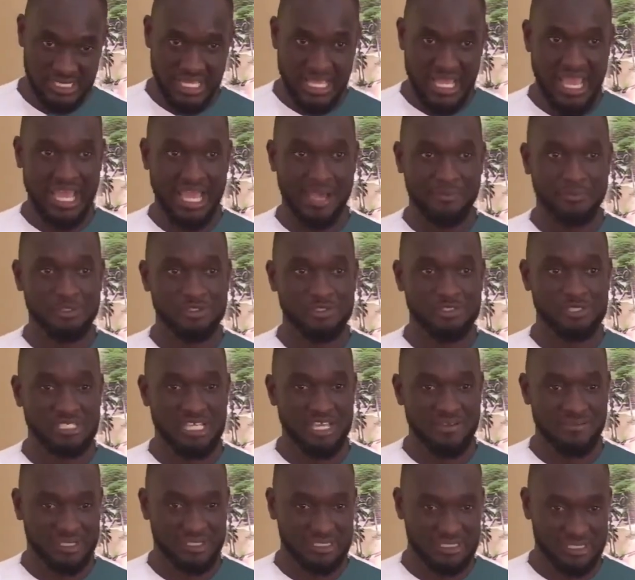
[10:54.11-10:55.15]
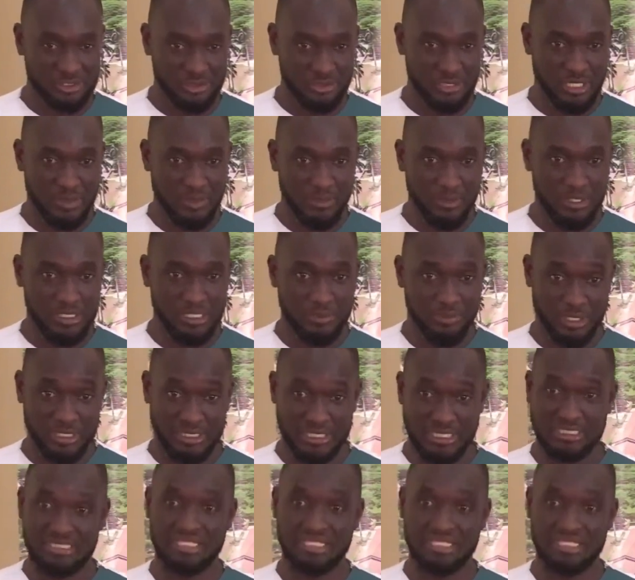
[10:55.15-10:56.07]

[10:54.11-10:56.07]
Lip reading: I happen to serve as a student body president,